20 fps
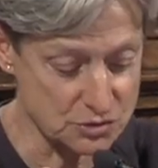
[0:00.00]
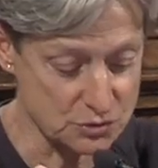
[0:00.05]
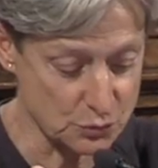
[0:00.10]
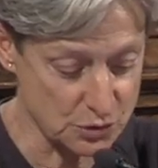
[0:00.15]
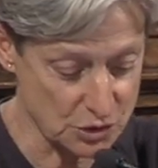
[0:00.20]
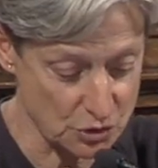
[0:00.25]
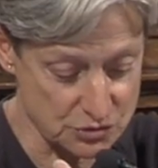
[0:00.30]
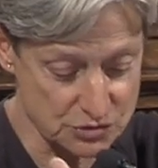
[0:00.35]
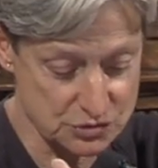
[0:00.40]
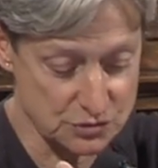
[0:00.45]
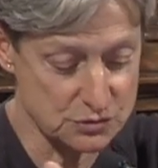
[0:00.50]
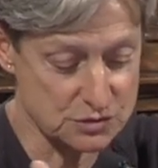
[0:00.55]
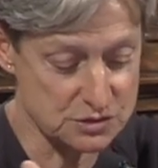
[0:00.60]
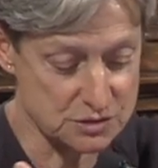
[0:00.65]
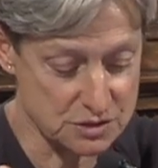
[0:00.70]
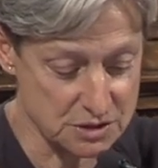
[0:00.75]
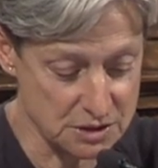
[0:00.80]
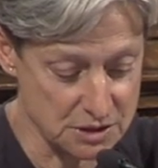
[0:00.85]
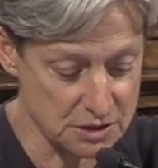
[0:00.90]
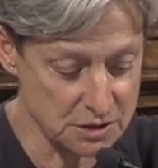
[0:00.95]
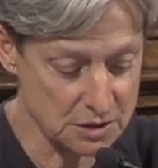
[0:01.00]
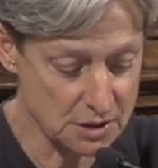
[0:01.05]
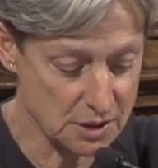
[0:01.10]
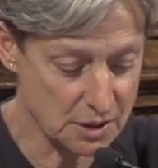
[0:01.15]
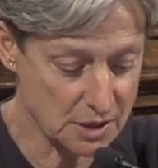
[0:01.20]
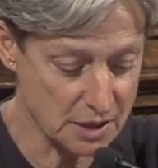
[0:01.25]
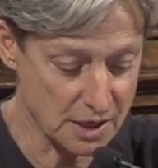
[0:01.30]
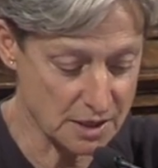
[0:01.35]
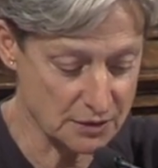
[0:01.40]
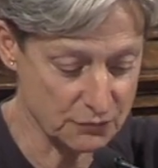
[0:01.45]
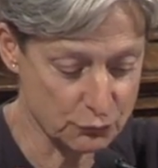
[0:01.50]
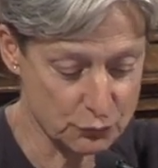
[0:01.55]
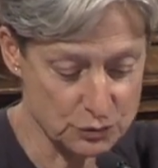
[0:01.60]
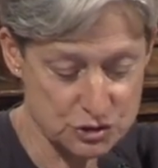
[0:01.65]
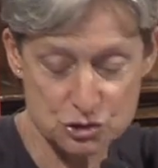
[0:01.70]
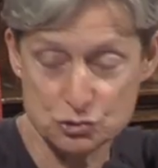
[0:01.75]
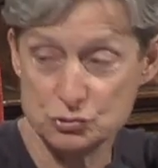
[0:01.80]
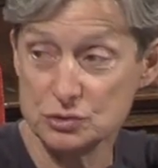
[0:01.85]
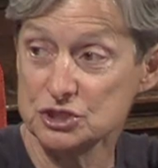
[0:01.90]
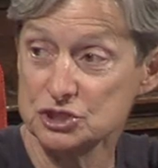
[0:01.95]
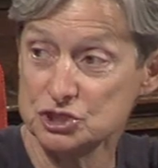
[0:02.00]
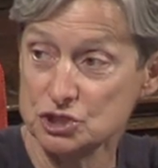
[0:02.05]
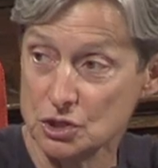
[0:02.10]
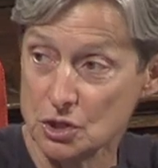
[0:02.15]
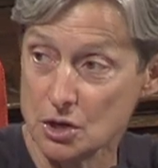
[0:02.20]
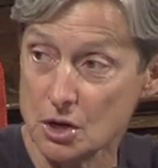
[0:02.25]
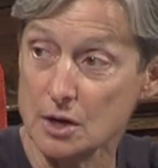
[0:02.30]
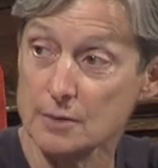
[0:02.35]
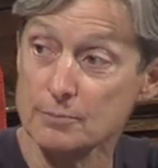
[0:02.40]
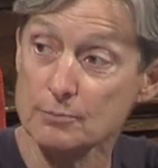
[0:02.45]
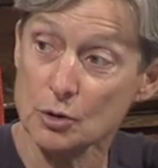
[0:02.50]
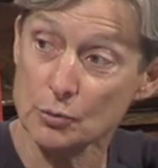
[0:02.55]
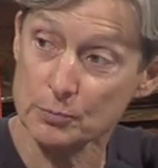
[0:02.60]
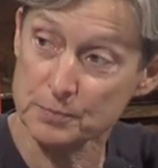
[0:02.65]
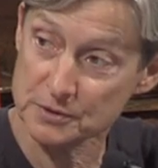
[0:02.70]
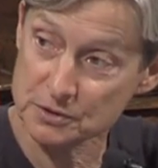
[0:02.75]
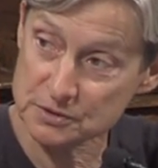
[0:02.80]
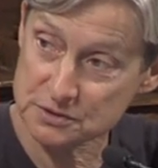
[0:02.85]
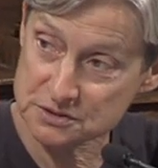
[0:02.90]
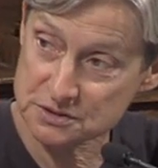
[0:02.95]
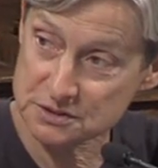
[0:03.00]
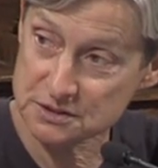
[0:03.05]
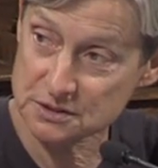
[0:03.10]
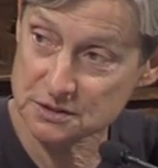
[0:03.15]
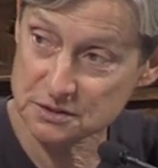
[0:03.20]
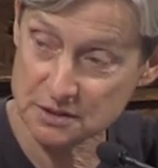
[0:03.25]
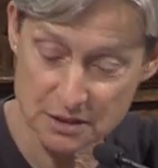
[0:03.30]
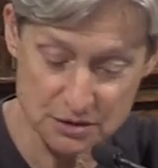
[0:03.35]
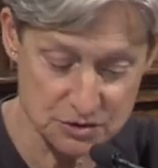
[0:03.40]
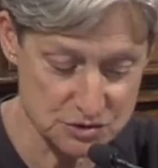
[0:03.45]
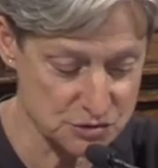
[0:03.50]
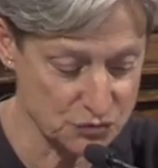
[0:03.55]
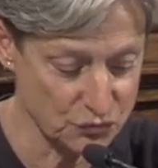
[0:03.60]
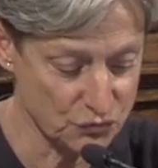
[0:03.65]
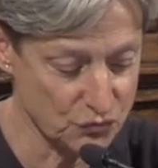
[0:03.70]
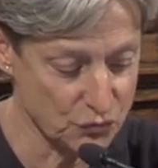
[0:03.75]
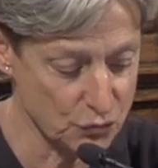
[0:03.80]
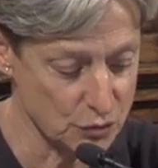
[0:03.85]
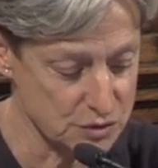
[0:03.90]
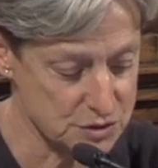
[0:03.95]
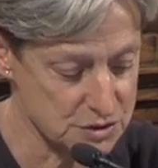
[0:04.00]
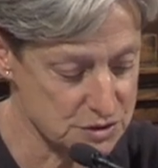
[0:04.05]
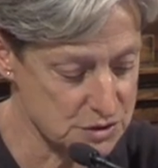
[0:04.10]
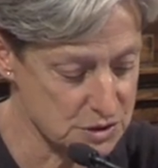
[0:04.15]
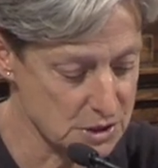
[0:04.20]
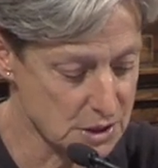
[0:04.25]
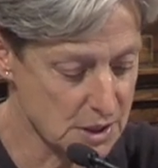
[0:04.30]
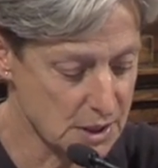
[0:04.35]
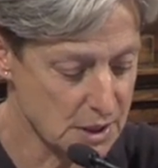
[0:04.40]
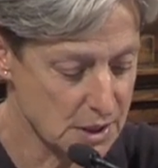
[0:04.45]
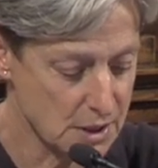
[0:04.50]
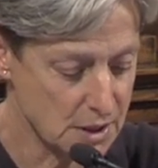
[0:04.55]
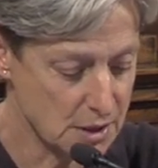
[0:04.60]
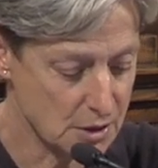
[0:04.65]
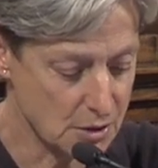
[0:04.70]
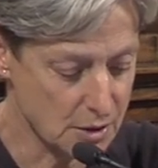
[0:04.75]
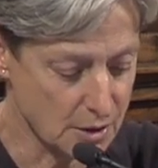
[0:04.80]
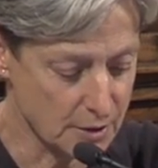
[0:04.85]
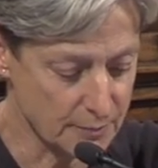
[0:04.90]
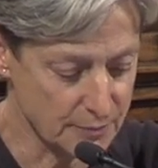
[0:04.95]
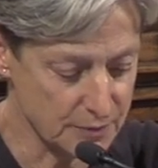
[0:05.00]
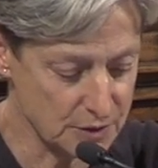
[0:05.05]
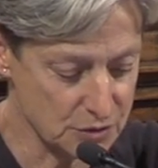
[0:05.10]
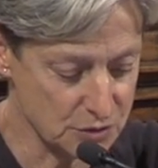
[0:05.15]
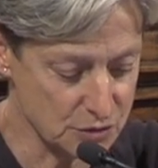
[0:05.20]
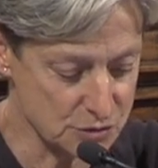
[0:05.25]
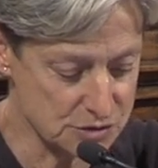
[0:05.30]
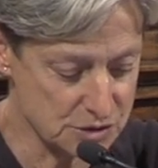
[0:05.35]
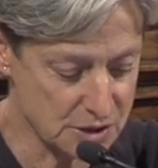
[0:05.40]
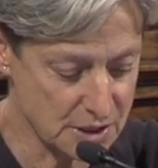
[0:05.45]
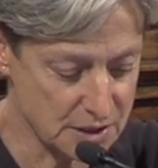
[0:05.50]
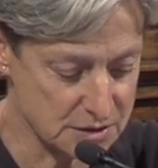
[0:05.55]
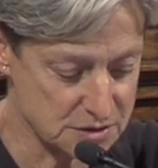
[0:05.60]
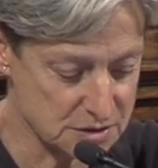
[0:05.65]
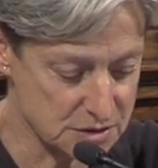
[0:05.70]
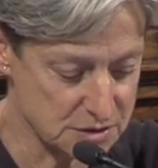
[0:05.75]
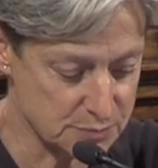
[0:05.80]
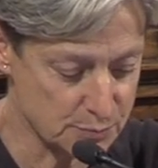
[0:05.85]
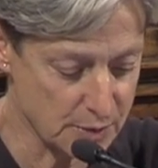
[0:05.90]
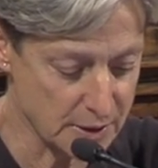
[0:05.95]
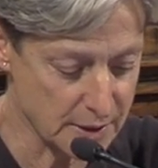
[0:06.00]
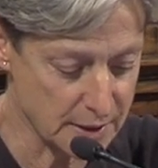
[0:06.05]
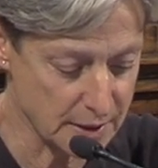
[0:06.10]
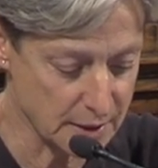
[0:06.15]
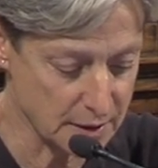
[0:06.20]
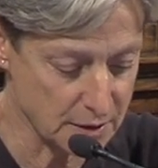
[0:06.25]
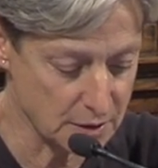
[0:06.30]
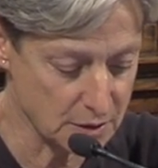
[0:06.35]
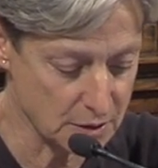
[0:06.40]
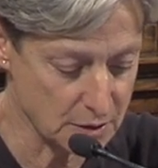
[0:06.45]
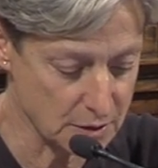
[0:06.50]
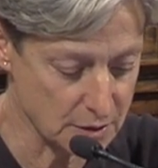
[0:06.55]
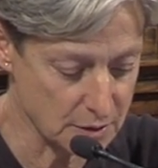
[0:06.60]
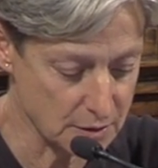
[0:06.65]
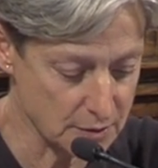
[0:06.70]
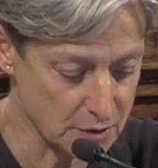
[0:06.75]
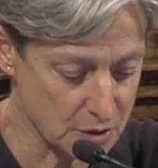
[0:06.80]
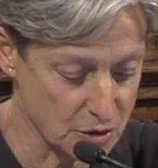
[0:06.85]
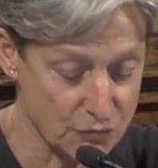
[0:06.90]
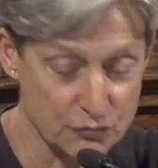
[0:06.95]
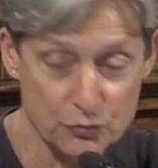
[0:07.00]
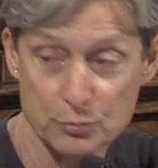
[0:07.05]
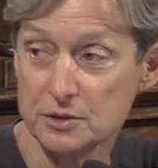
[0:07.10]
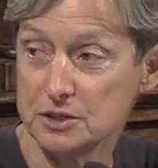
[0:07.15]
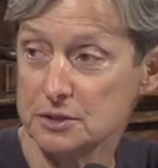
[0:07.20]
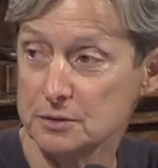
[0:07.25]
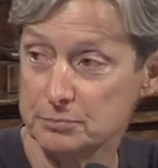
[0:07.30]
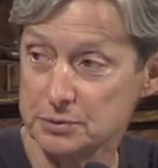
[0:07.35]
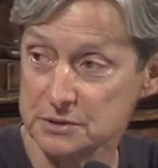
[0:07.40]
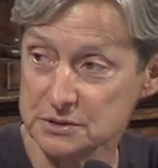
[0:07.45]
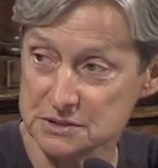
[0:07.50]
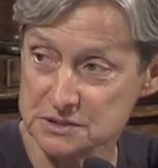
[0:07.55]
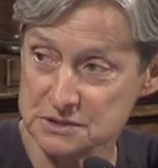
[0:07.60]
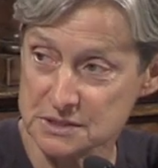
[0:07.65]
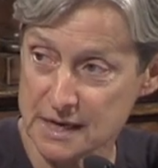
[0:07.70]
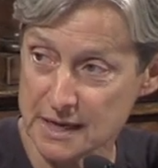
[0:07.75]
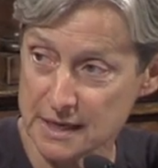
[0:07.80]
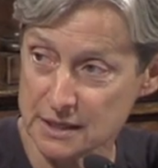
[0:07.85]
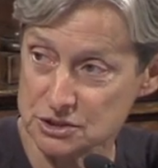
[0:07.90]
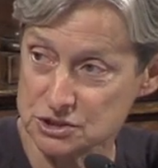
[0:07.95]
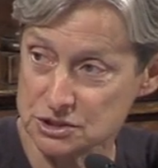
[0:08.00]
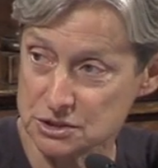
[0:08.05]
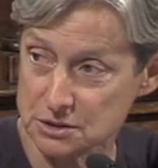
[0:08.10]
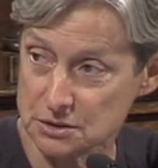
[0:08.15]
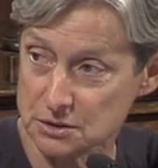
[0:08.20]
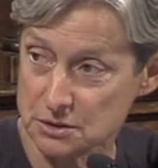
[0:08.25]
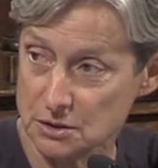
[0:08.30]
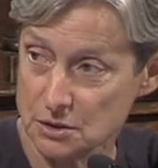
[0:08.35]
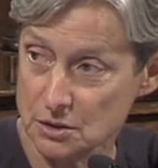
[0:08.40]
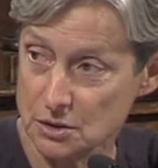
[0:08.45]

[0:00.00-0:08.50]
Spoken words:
we also see a kind of restriction on mobility that is enforced in those cases by government and police action.